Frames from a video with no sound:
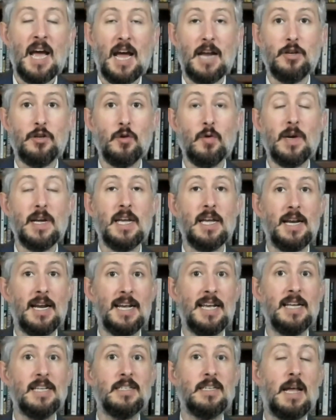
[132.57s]
and doing it
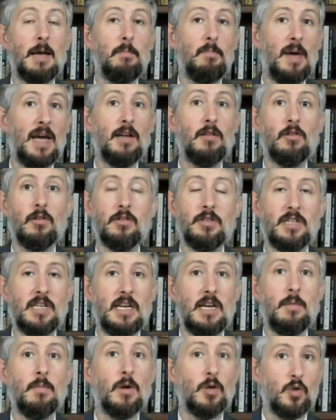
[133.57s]
against a Baylor
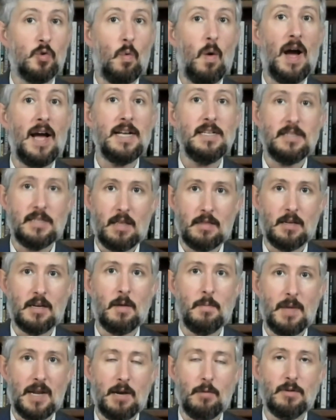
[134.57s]
team twice that the
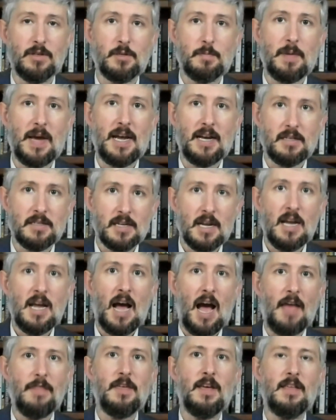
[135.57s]
committee respects,
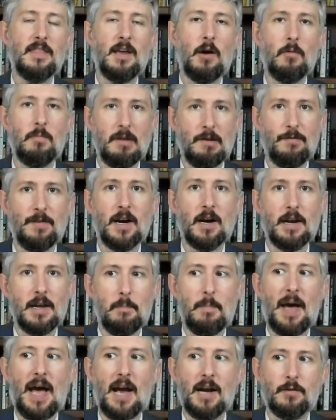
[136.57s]
I think that would be very
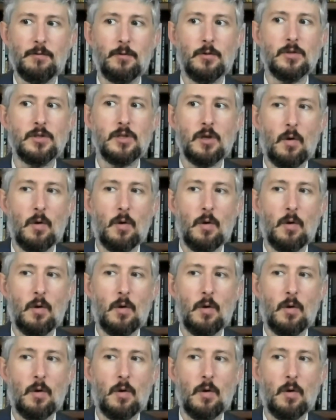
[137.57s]
impactful.